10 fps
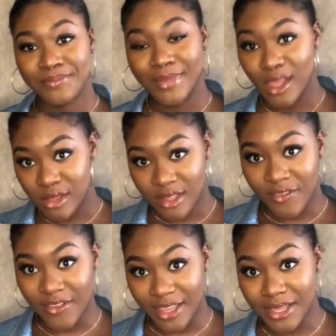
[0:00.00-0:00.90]
There's
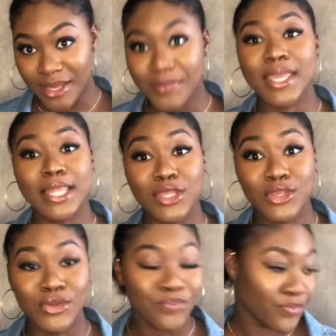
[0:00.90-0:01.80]
nothing, I'm telling
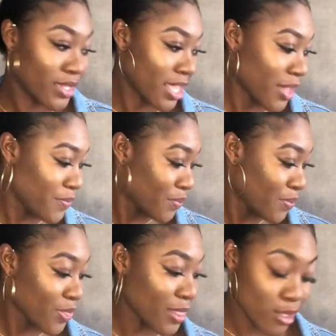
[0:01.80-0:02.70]
you. Okay,
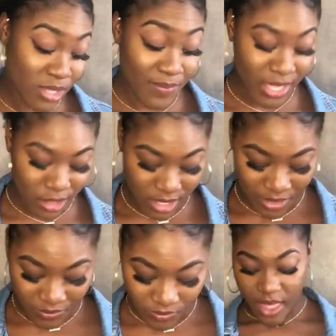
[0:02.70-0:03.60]
it's amazing.
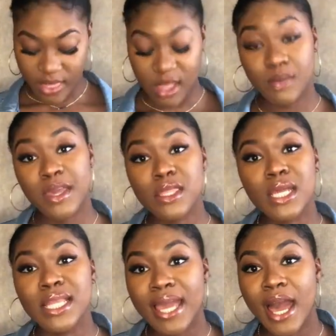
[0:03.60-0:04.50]
And that's
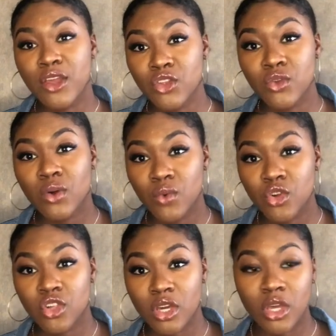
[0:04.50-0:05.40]
basically how you do a
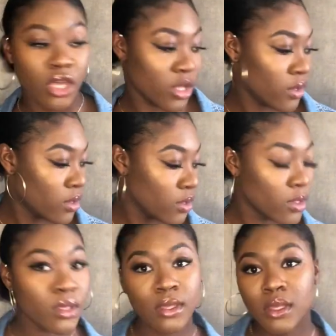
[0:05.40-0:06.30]
wash and go.
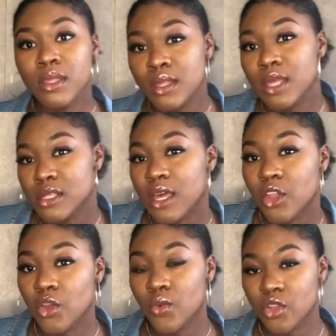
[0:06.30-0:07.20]
That's how you
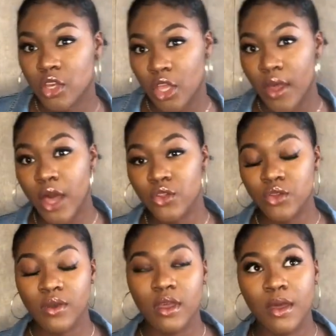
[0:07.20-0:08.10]
do a wash and go. I'll
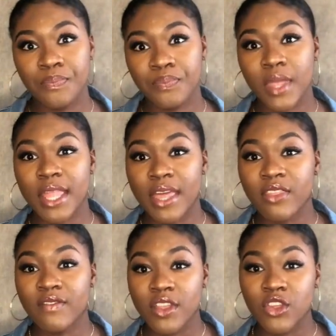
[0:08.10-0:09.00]
do another
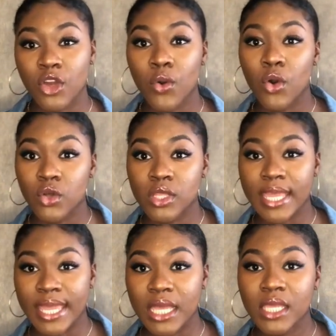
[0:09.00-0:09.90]
video on
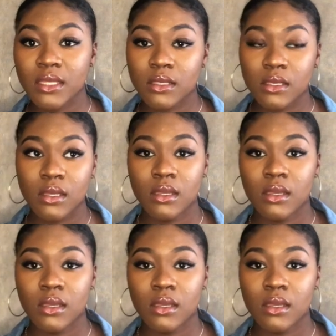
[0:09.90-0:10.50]
it,